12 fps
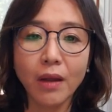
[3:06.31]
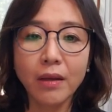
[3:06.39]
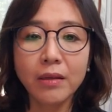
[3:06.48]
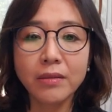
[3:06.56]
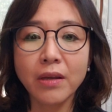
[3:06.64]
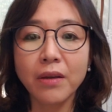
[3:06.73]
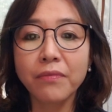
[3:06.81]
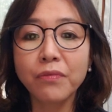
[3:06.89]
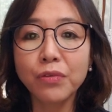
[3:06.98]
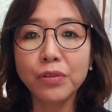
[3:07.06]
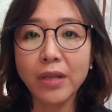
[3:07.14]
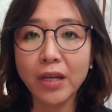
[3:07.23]
It's a
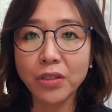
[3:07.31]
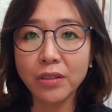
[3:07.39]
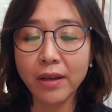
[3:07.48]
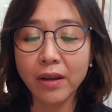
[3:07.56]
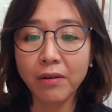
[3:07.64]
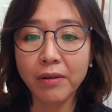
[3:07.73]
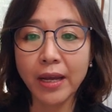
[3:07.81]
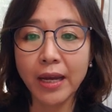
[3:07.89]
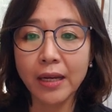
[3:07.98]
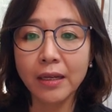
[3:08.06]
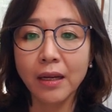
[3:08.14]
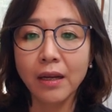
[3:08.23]
food desert
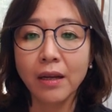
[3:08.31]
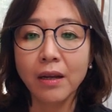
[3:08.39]
area.